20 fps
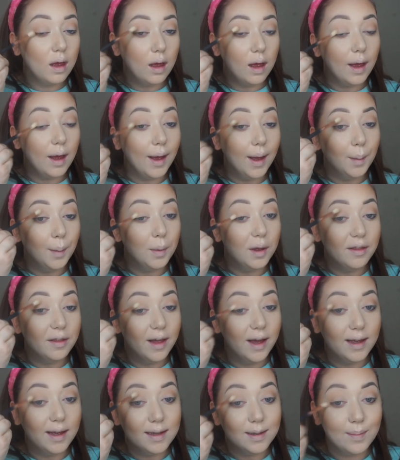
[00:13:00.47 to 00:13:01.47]

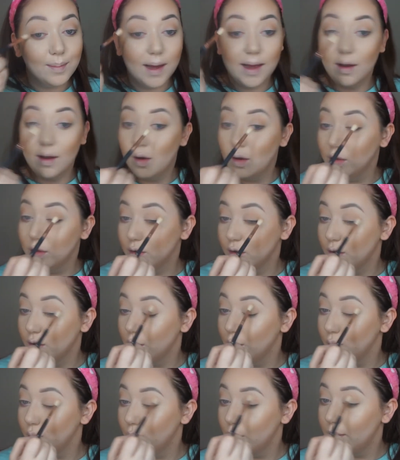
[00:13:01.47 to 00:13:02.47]
That is my on the
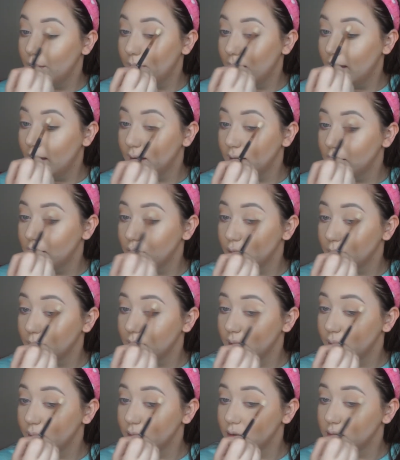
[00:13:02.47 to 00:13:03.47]
go palette. Normally
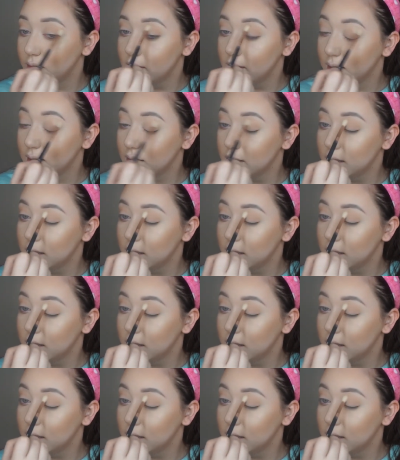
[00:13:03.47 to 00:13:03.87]
I would use like